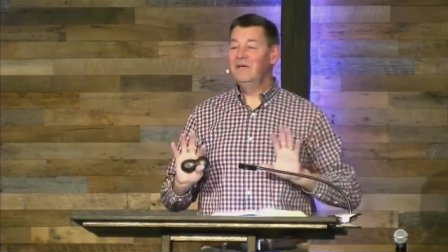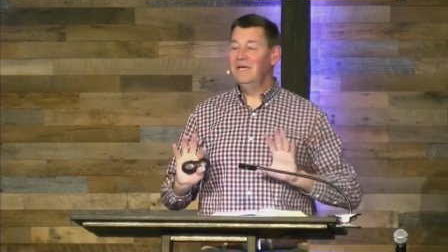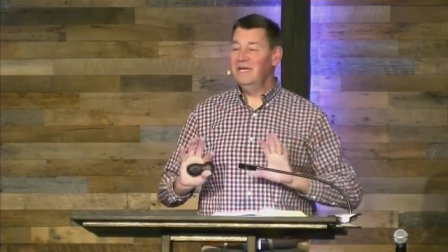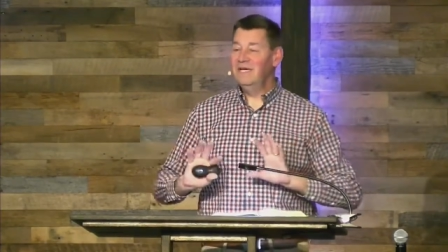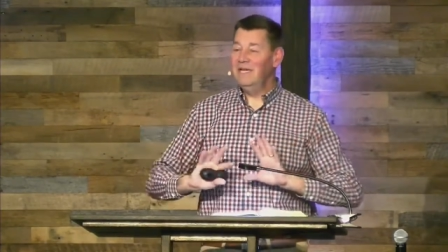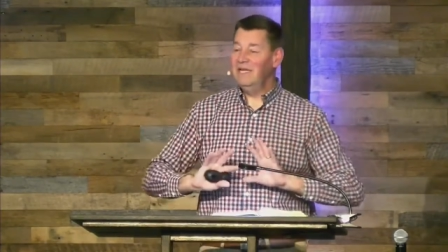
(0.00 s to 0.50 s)

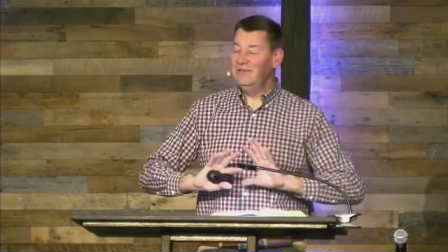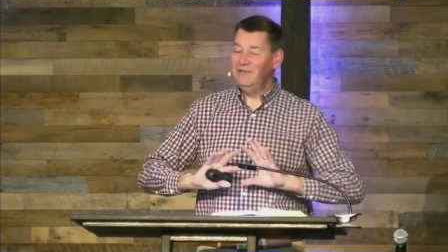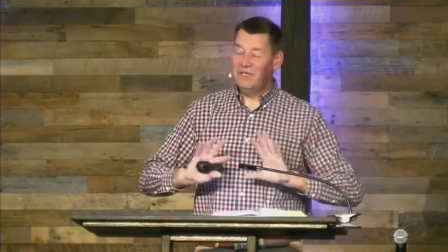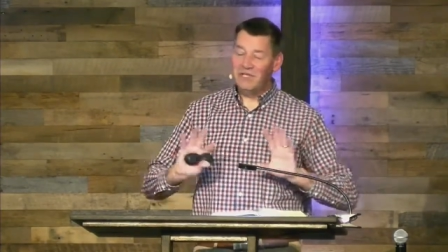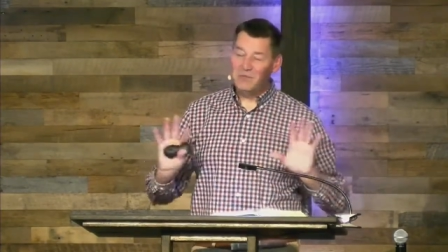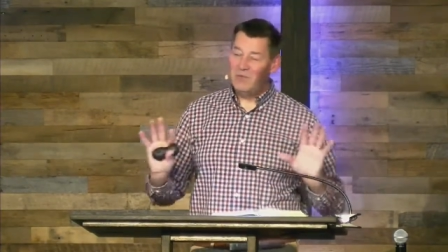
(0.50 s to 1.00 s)
and, and you
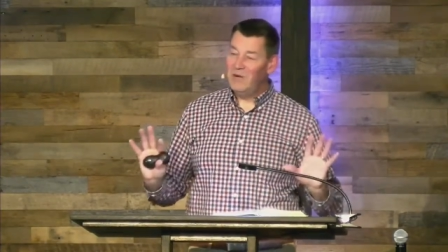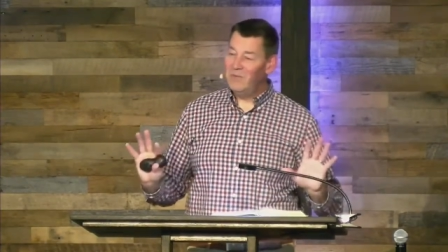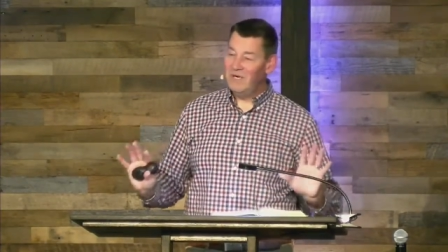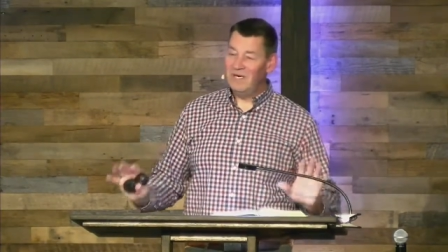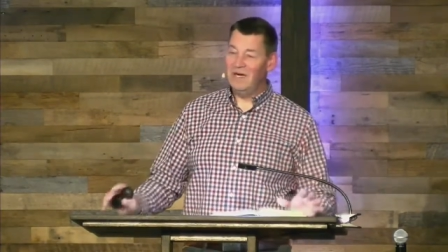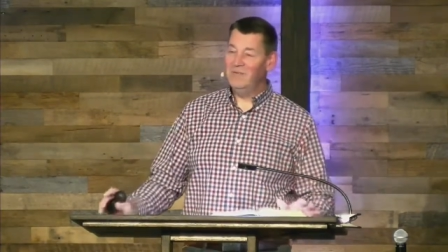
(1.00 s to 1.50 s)
just want
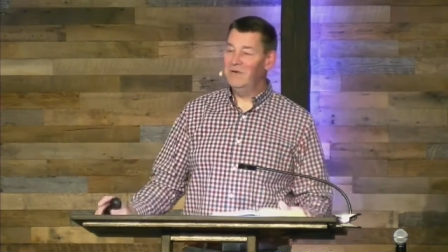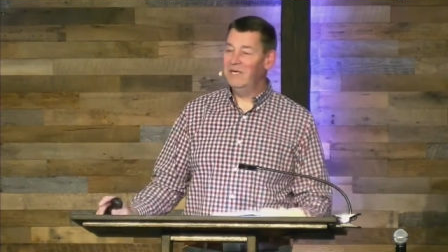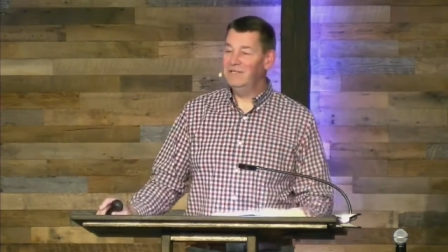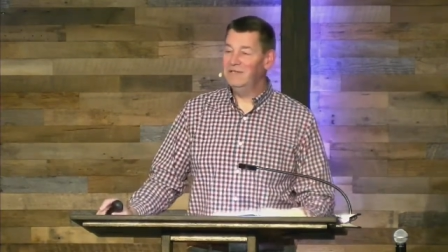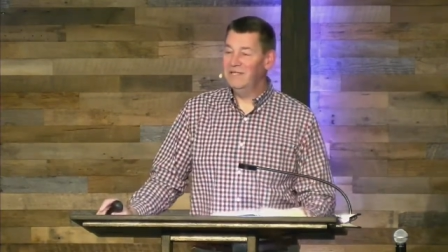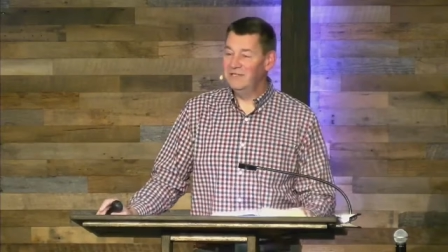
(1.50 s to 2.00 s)
what God
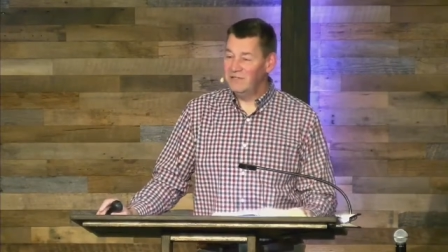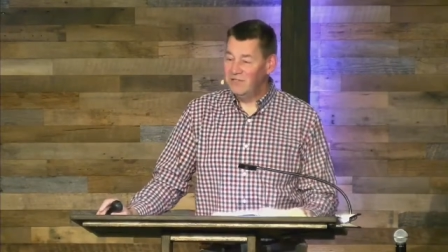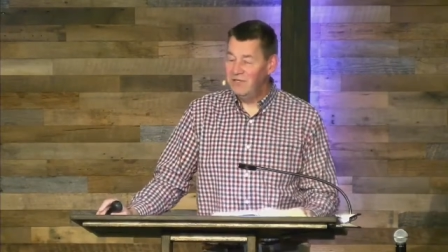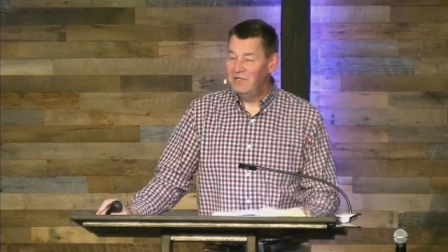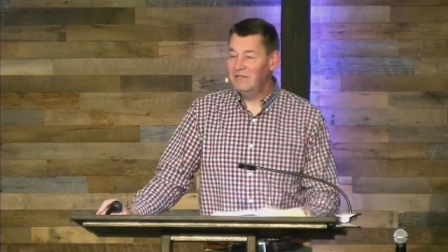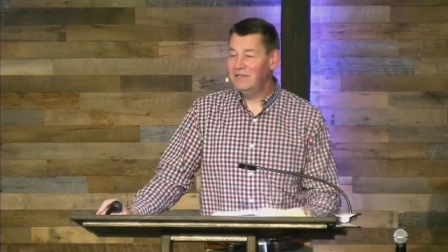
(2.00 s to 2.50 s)
wants as a
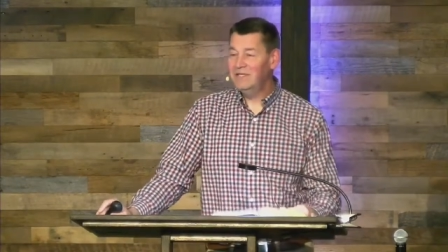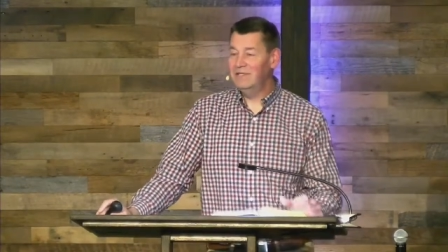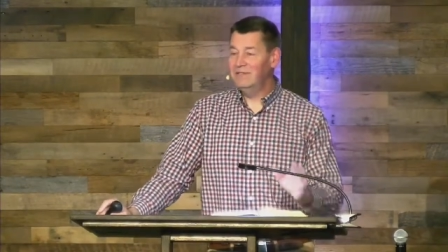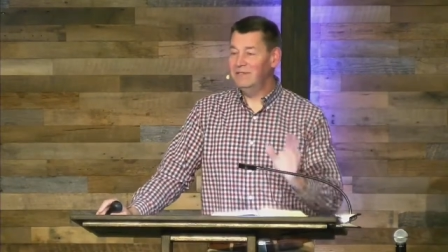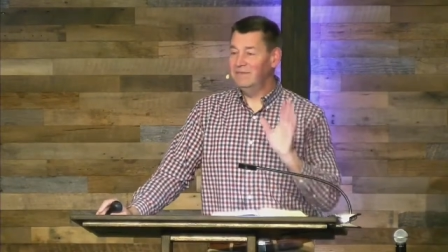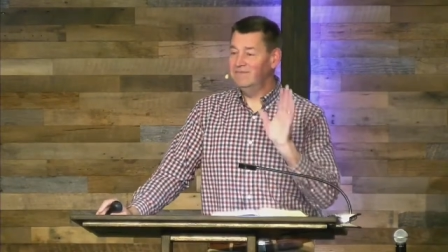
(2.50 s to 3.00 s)
church,
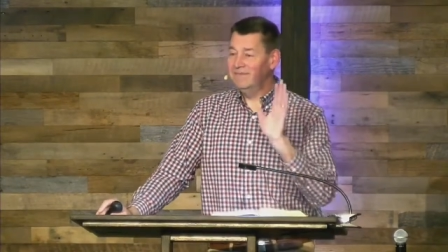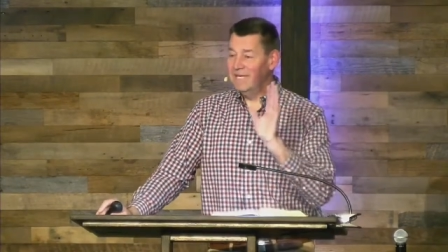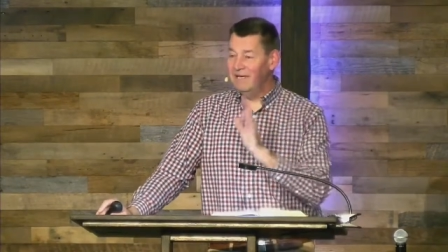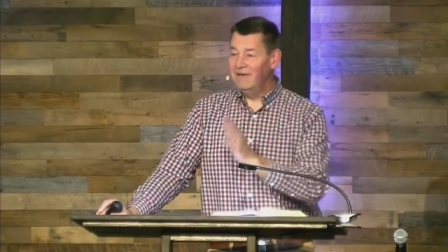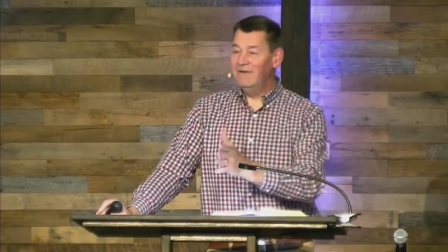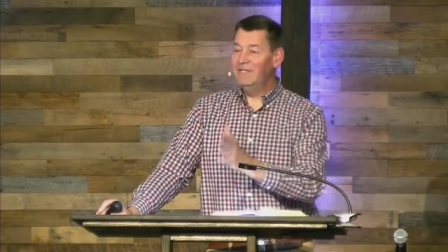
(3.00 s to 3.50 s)
as an
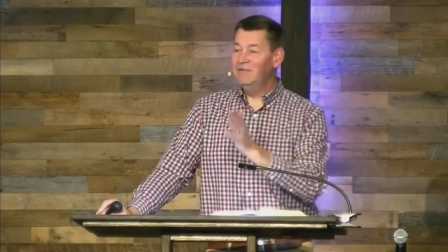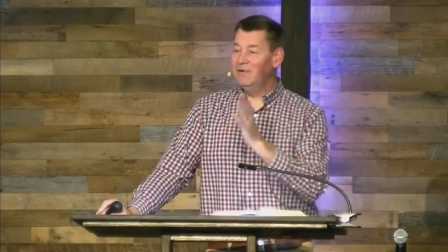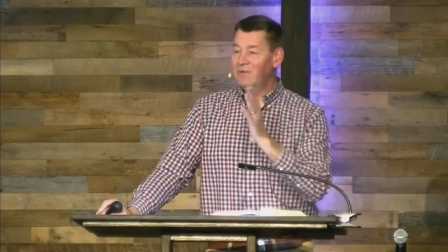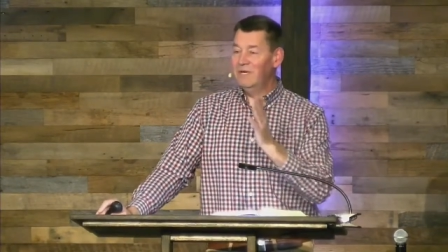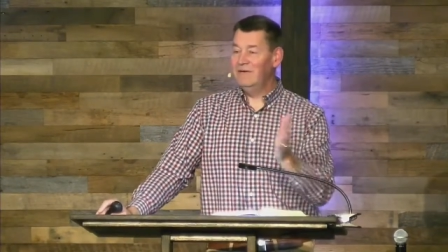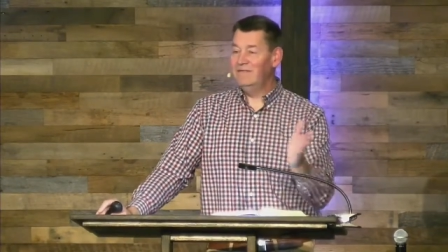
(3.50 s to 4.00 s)
individual,
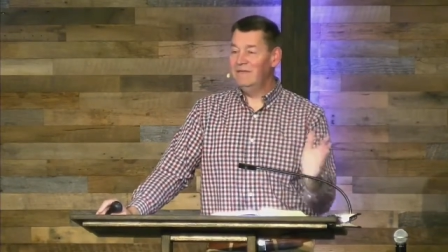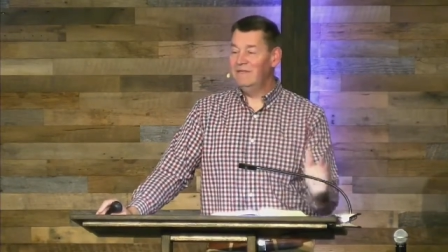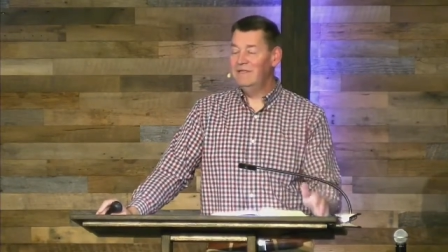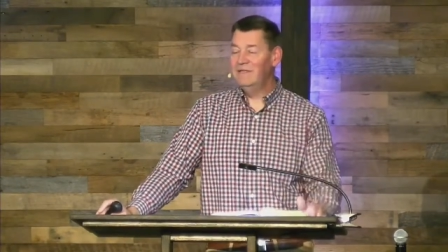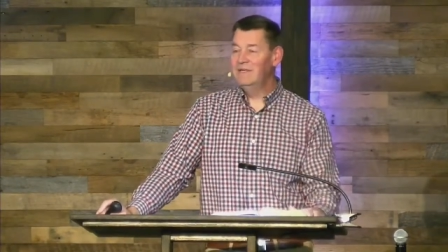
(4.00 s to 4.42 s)
whatever,